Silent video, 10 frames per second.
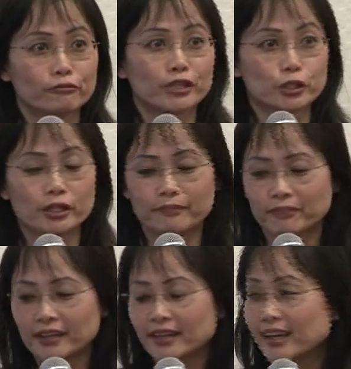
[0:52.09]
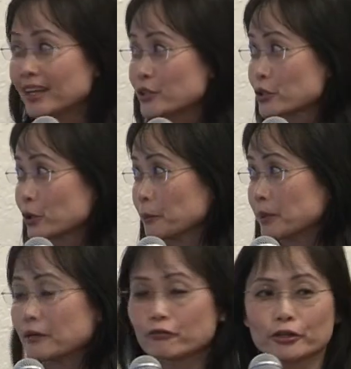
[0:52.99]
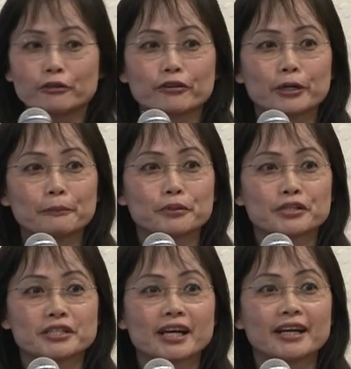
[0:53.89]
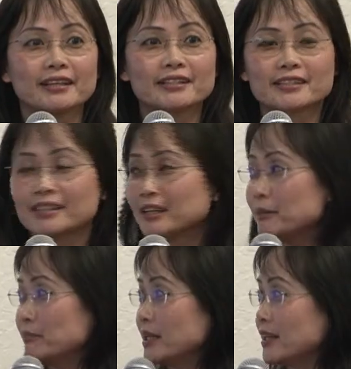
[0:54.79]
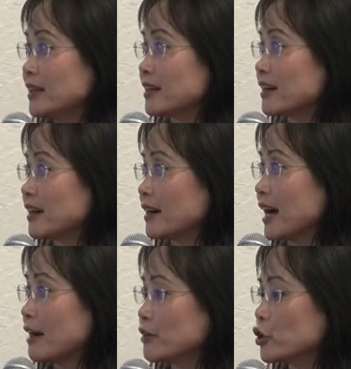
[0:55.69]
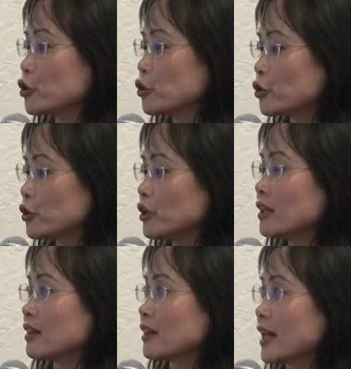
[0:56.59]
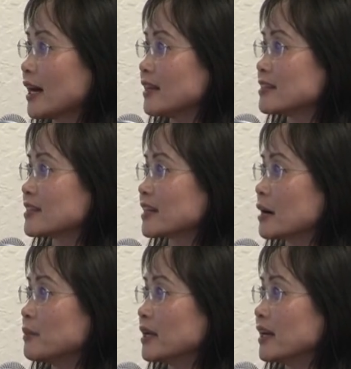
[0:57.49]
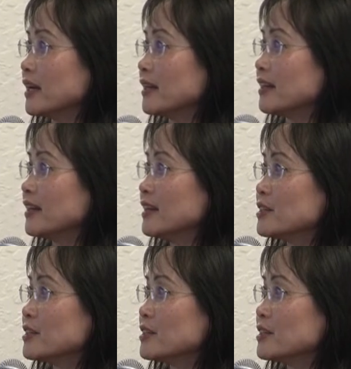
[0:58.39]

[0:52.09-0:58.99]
vision. And so being very, very precise, meaning having good light coming in.